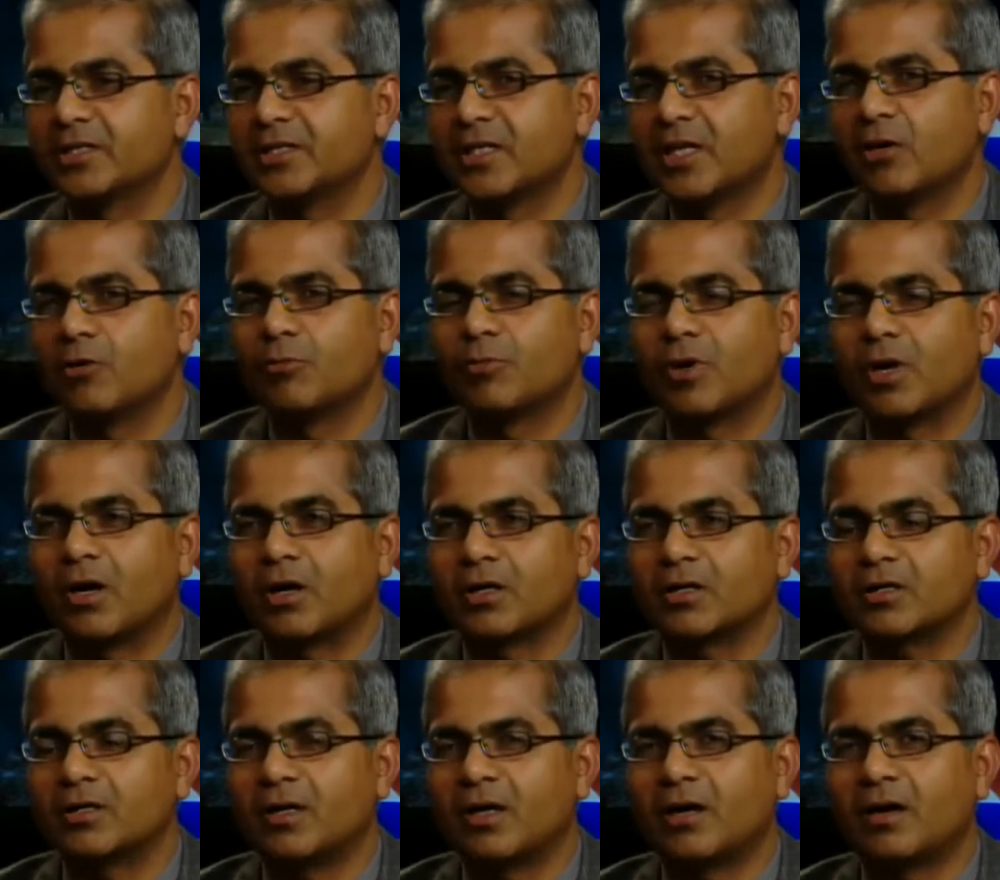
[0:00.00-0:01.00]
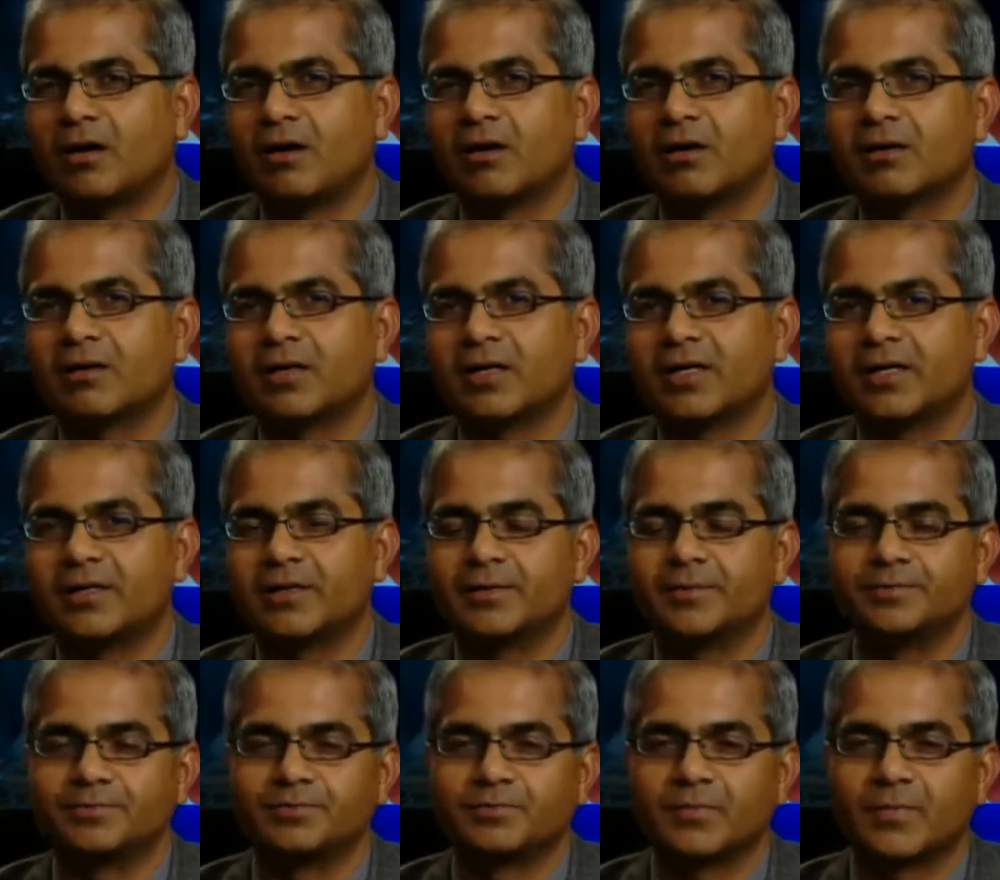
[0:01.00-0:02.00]
nerve block, or
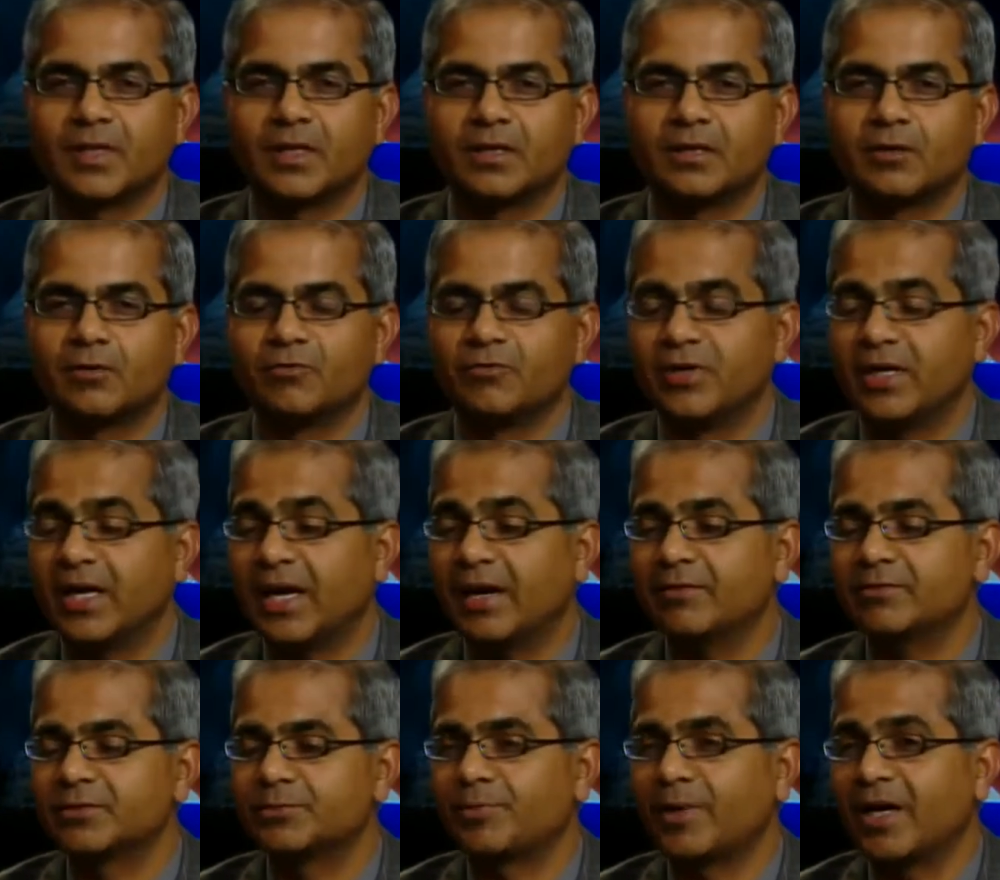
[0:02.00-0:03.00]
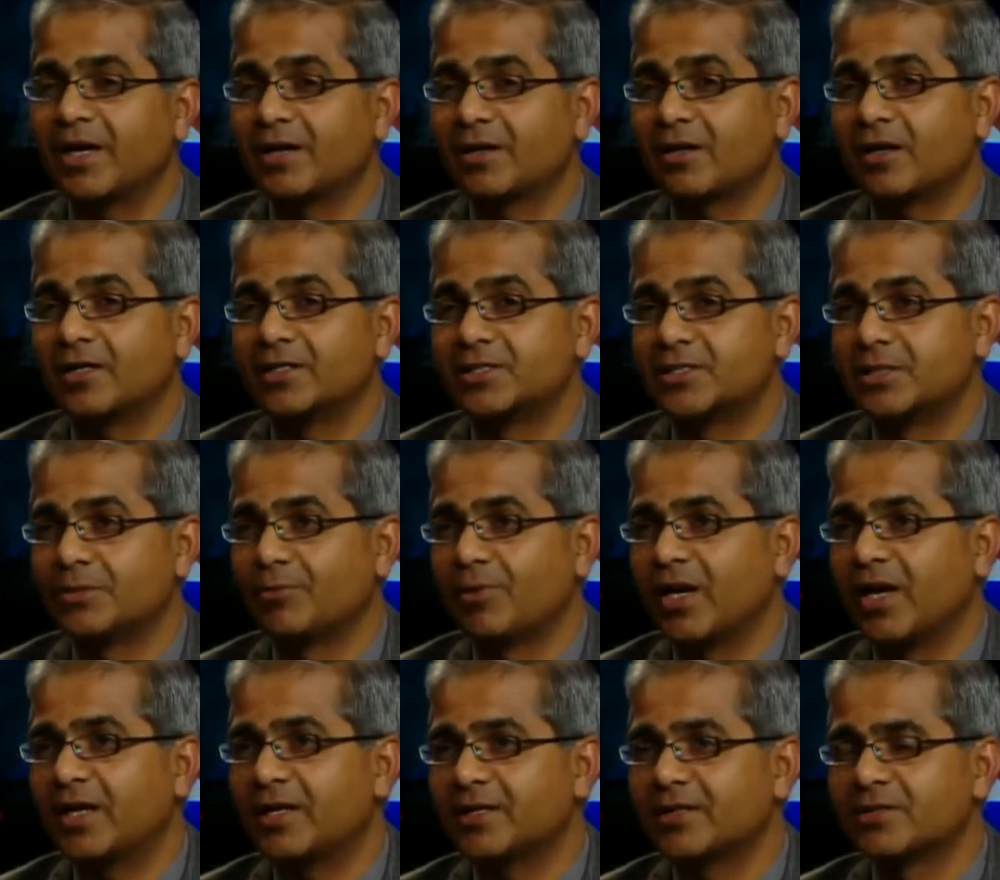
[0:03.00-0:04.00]
um, you know we have spinal cord
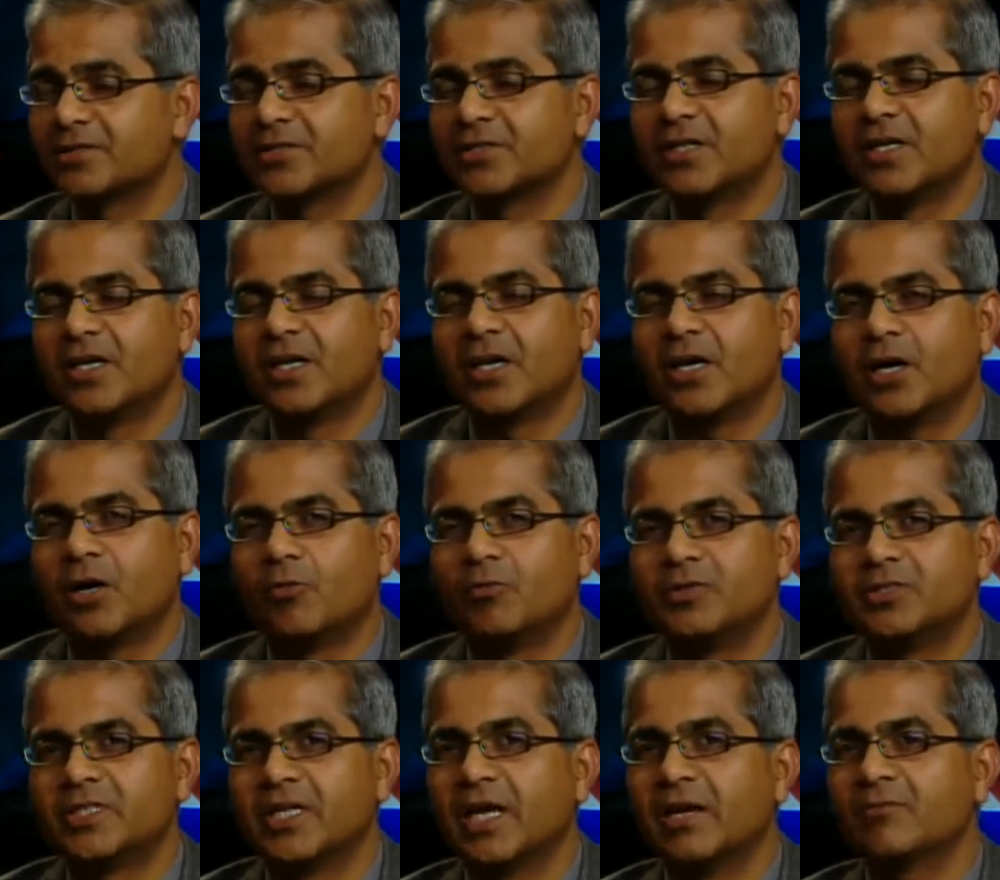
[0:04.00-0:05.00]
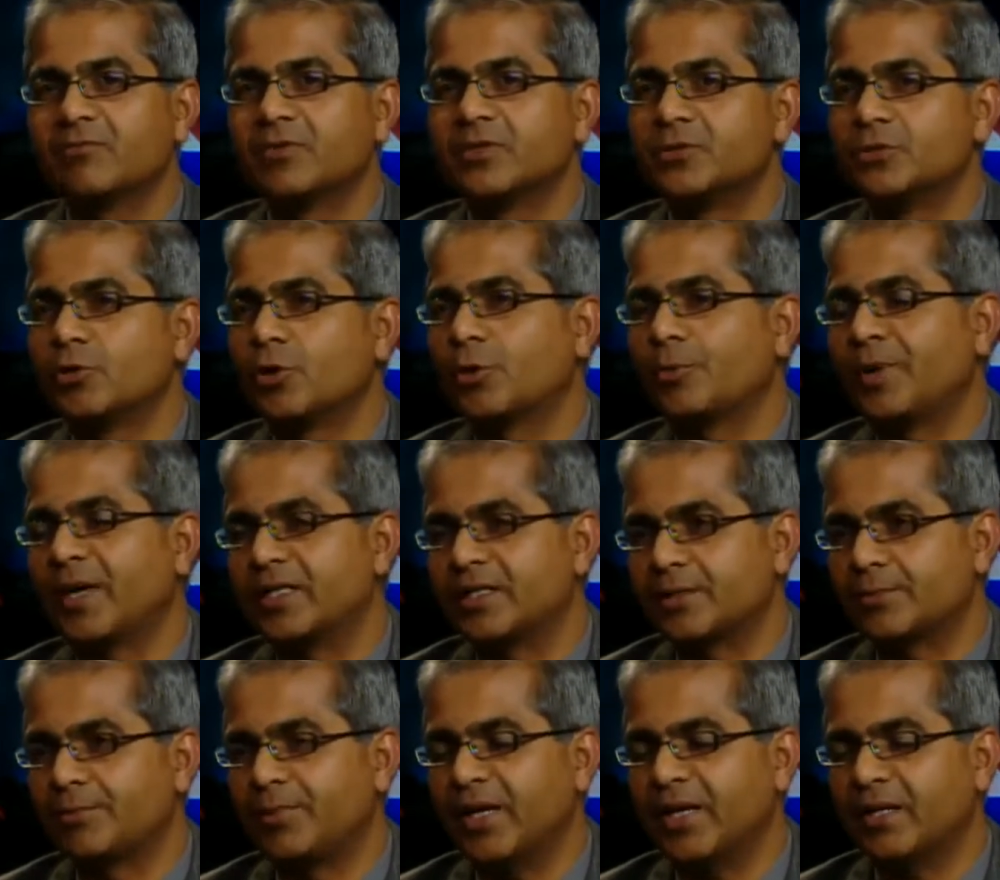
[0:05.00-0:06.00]
stimulators uh, which help with
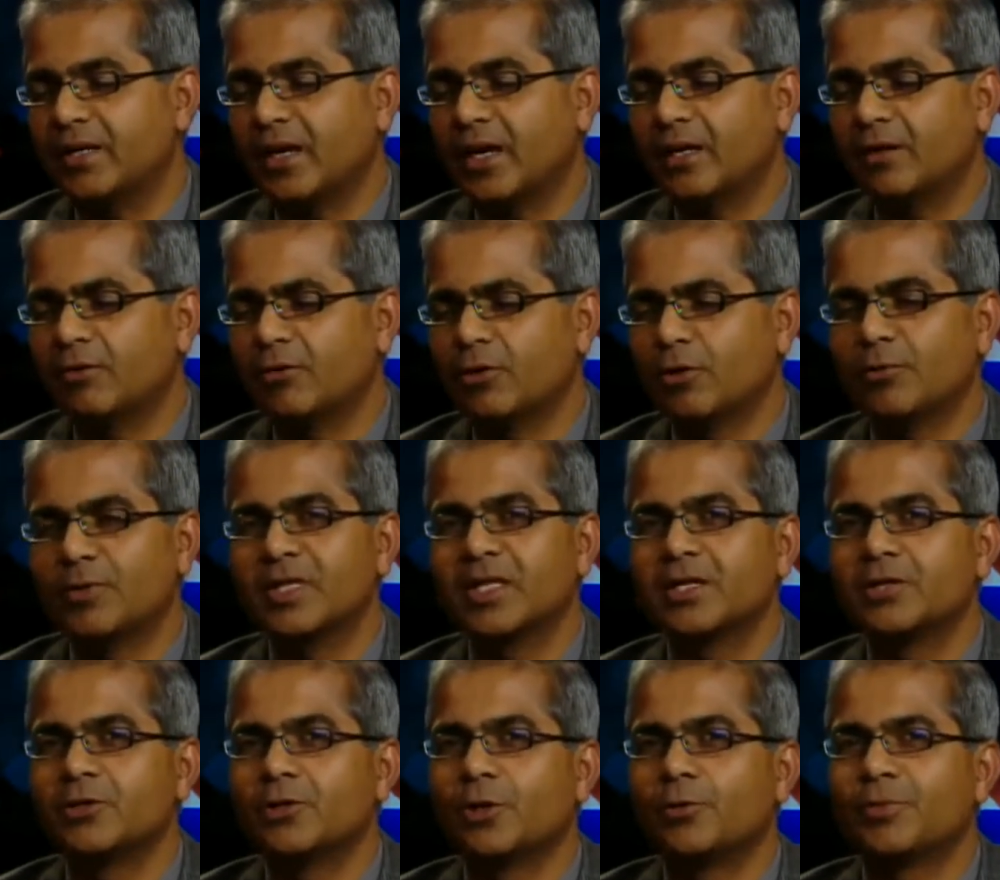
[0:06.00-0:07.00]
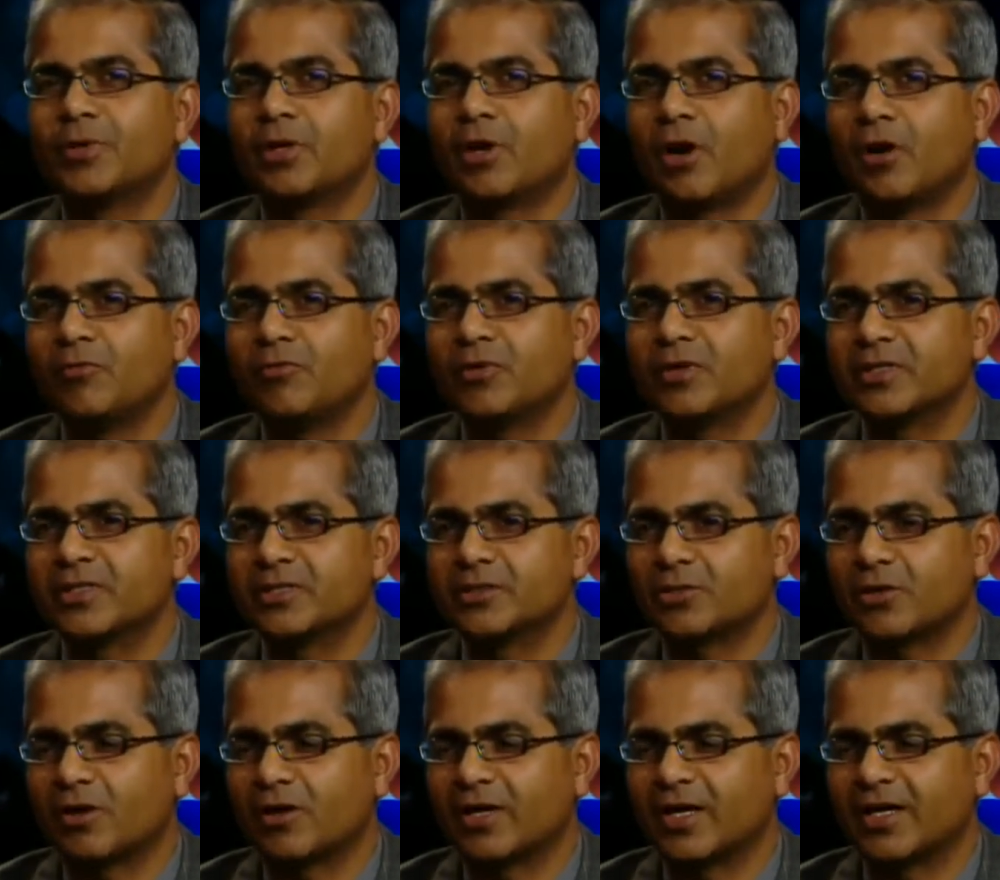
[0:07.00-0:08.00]
neuropathic pain. I don't know whether you have been offered
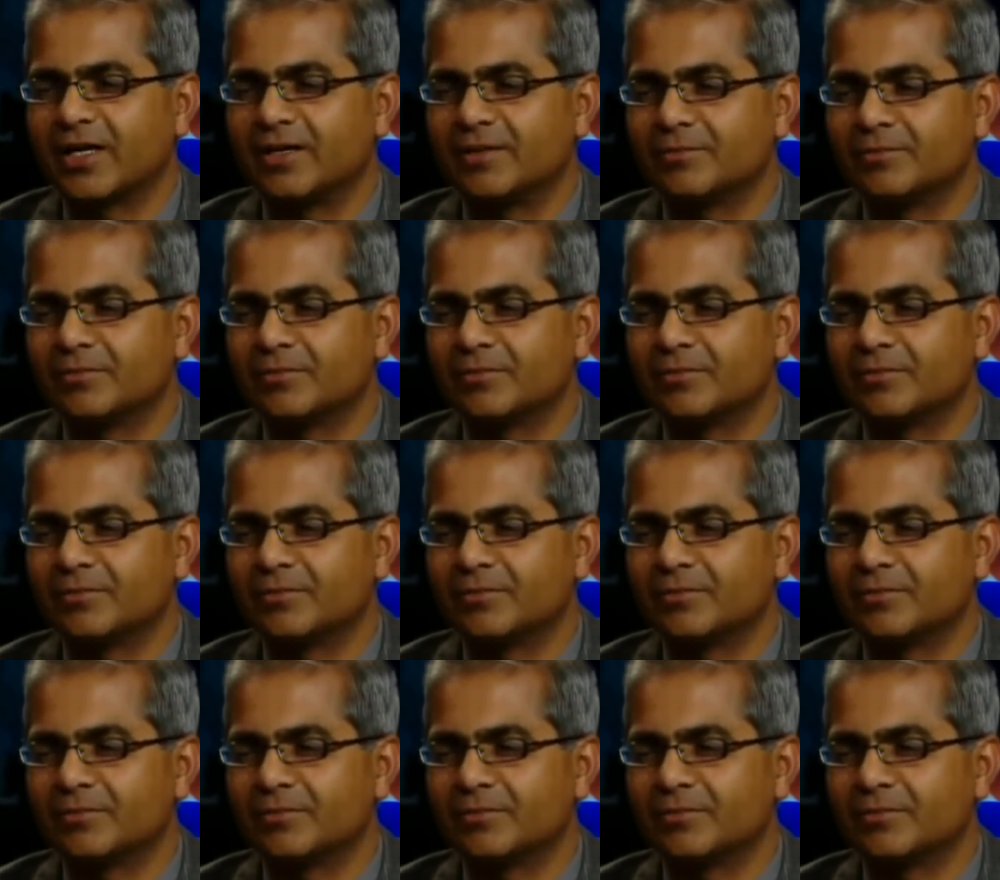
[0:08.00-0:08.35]
this already.